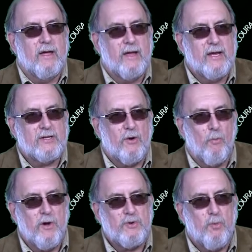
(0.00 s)
is that
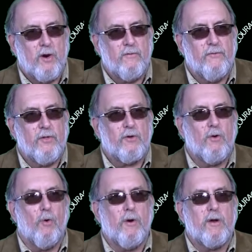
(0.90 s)
one's working for the
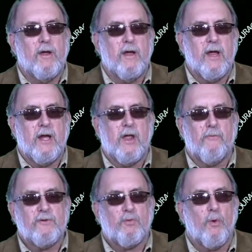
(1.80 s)
court and the other
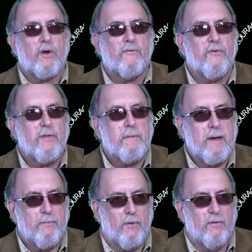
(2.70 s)
one's working for the
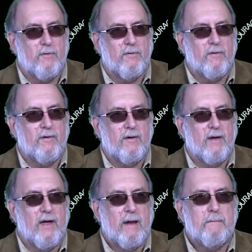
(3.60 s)
people.
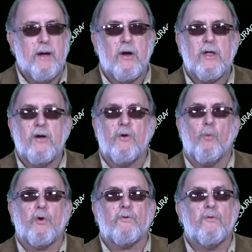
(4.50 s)
A bounty hunter
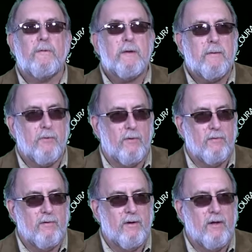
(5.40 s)
works for the people.
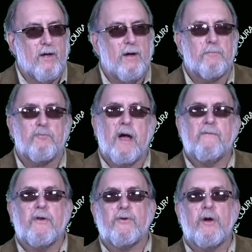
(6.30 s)

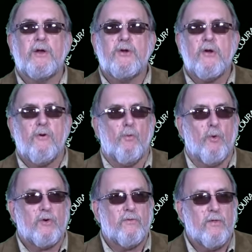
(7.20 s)
Private attorney general
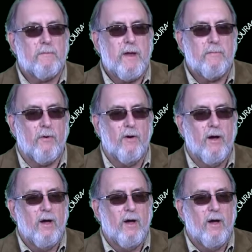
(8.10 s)
works for the people.